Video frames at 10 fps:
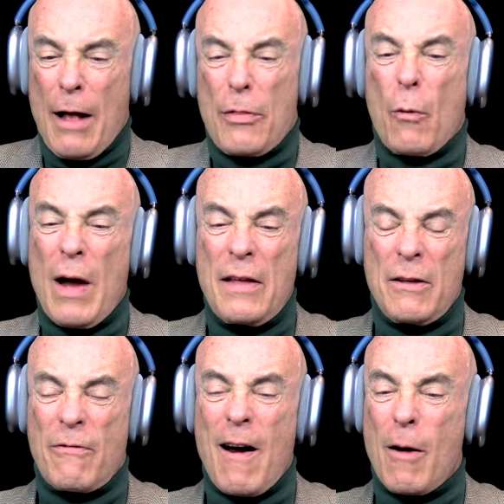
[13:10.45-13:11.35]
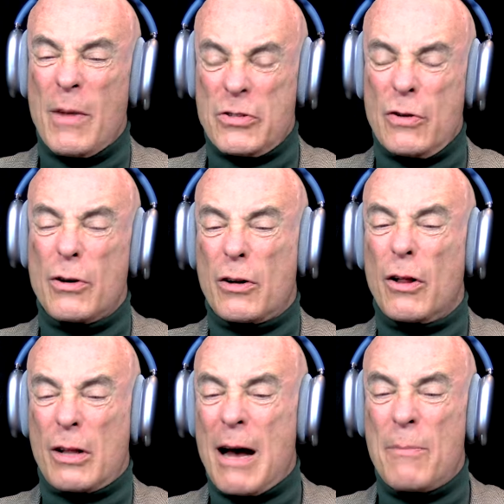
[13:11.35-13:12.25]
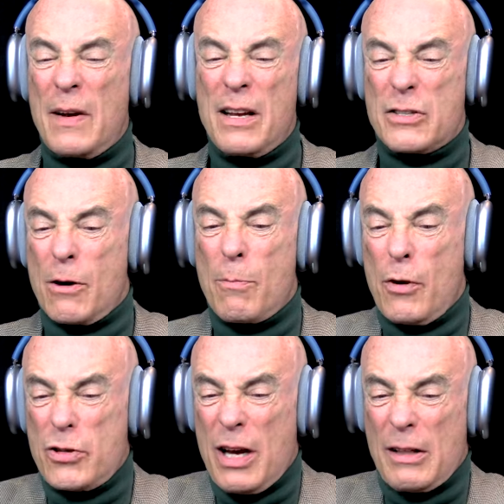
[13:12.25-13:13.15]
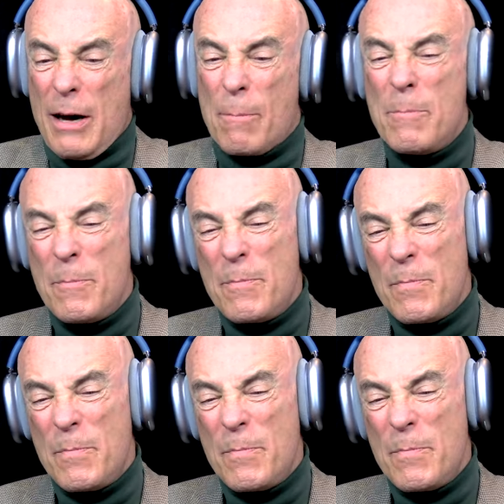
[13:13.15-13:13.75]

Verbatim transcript: the way the pharmaceutical companies are pushing them.